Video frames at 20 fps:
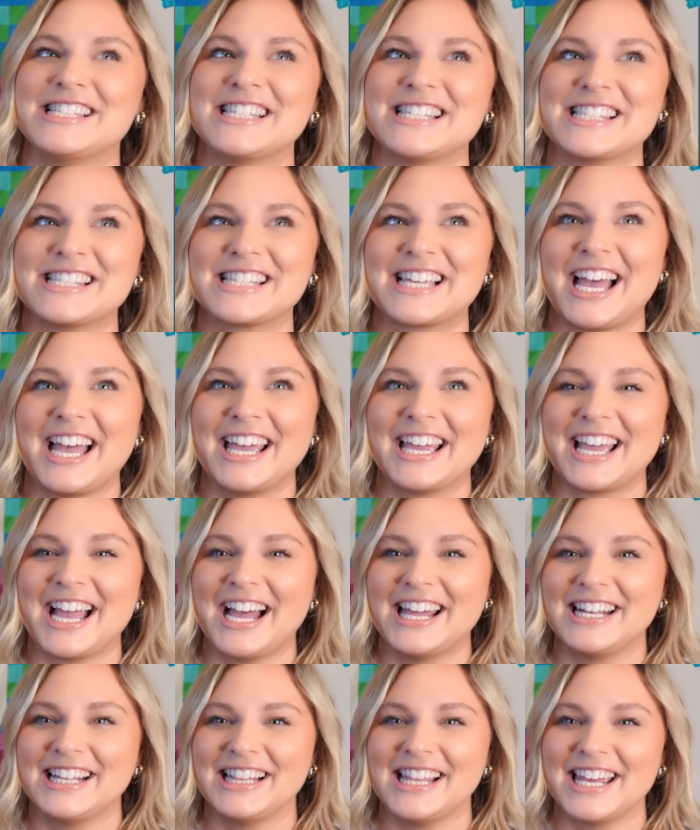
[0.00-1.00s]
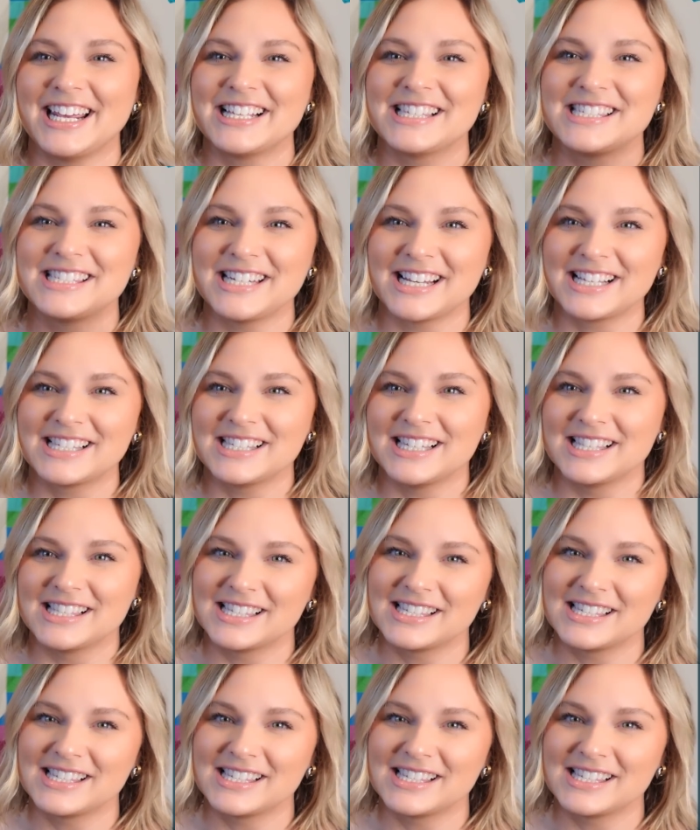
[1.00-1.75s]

It kind of like sticks and